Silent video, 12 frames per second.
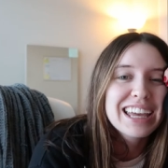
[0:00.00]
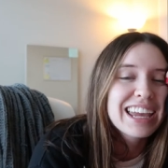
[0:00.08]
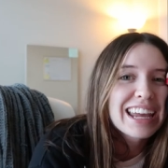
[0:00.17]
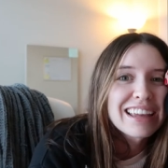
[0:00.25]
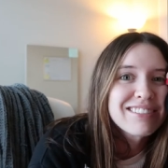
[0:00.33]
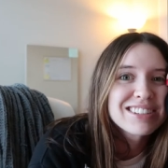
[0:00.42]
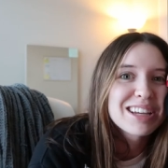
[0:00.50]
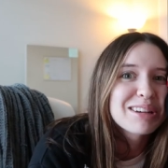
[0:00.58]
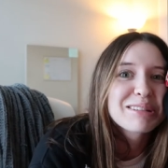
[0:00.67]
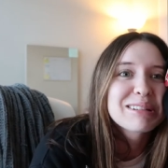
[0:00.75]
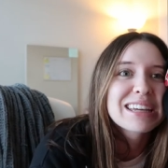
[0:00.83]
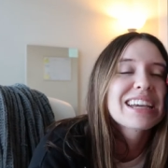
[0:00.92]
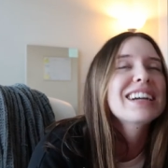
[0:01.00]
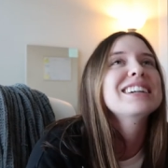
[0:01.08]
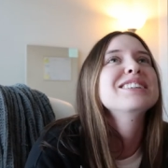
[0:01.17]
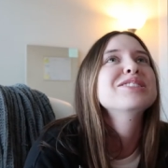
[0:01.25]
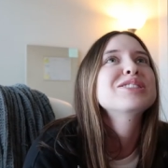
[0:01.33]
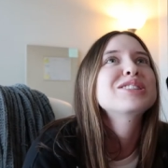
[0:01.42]
I can't even tell you, like
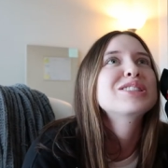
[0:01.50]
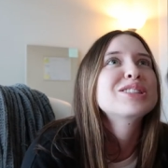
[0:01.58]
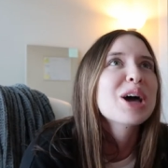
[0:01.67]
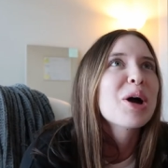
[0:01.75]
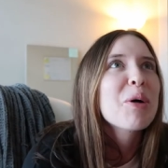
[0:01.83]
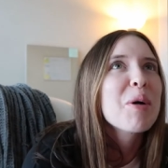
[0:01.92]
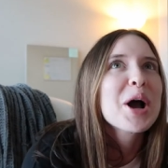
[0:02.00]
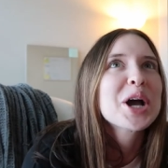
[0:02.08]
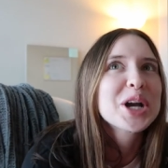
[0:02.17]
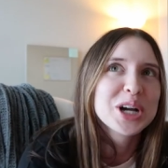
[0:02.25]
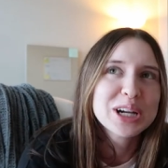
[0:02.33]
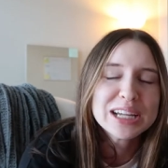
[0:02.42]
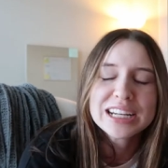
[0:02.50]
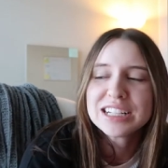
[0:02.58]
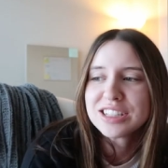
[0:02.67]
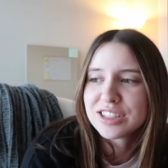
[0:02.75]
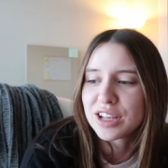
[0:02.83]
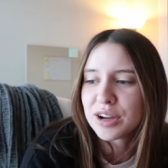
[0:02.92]
it is so good.
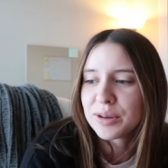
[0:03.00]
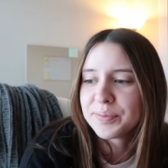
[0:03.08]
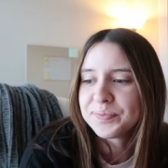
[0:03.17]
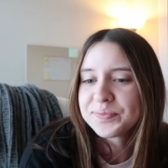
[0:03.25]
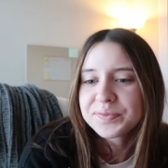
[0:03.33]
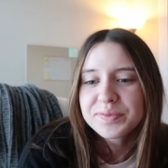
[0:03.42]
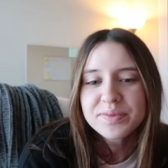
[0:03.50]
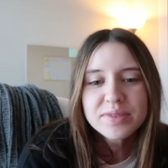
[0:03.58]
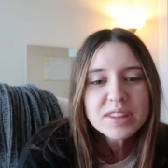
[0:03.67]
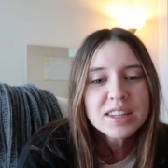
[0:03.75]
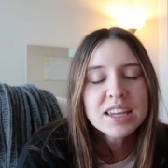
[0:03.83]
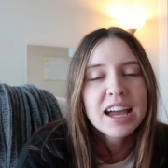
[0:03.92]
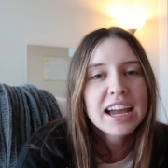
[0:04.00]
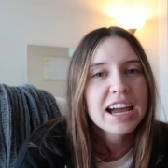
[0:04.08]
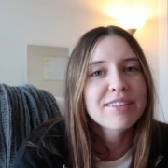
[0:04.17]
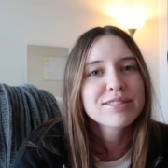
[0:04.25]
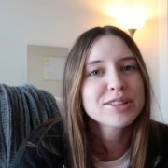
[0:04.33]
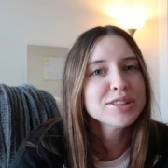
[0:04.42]
So I
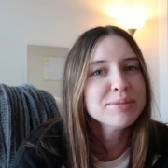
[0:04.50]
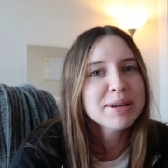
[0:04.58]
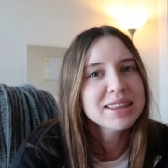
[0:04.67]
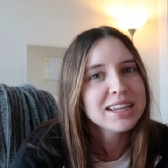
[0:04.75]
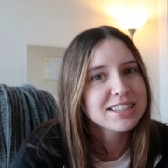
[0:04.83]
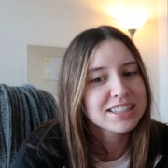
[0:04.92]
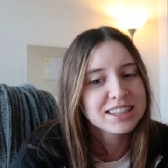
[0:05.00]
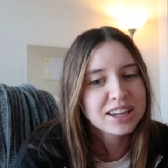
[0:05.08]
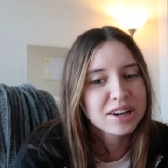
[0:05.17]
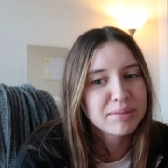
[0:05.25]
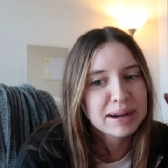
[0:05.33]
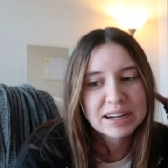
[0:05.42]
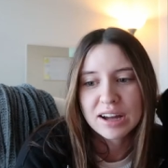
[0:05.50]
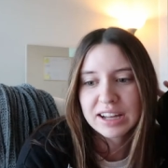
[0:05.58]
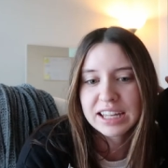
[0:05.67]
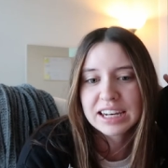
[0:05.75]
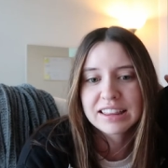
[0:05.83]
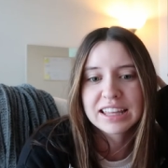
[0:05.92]
have learned my lesson though by
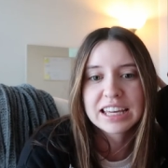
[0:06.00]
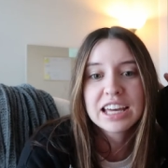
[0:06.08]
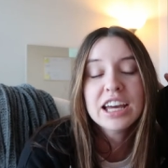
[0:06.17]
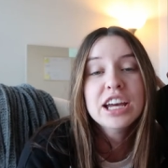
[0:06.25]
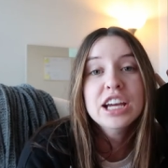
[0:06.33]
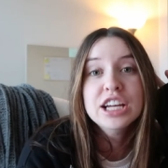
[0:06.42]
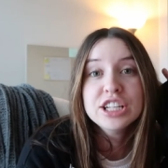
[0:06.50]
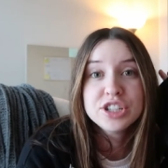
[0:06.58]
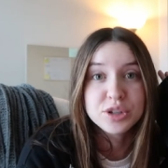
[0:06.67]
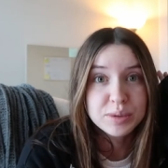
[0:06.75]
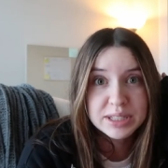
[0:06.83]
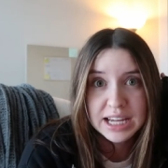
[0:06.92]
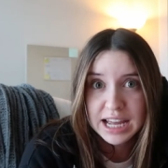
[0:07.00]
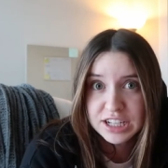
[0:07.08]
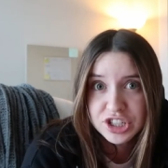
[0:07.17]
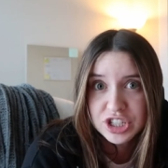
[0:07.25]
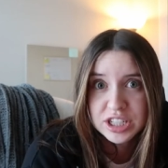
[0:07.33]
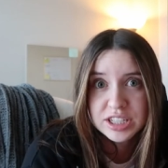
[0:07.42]
not getting like too
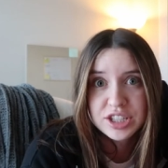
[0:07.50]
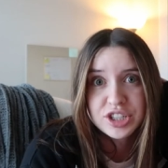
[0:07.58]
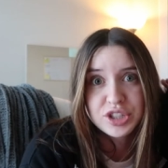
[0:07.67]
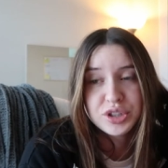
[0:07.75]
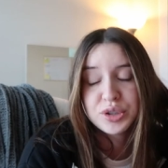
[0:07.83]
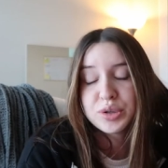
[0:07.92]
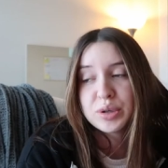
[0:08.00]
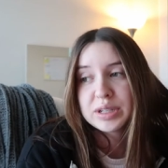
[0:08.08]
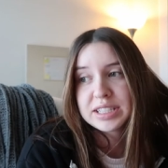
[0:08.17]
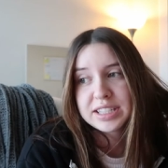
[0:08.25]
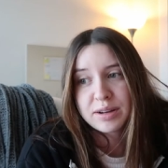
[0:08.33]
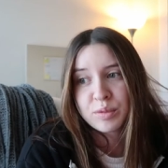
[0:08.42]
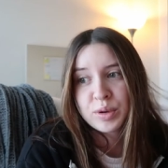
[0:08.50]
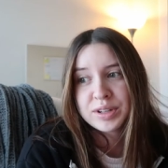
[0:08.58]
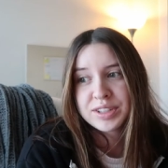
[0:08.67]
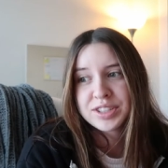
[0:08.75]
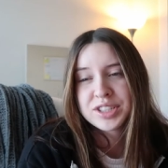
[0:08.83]
attached to someone.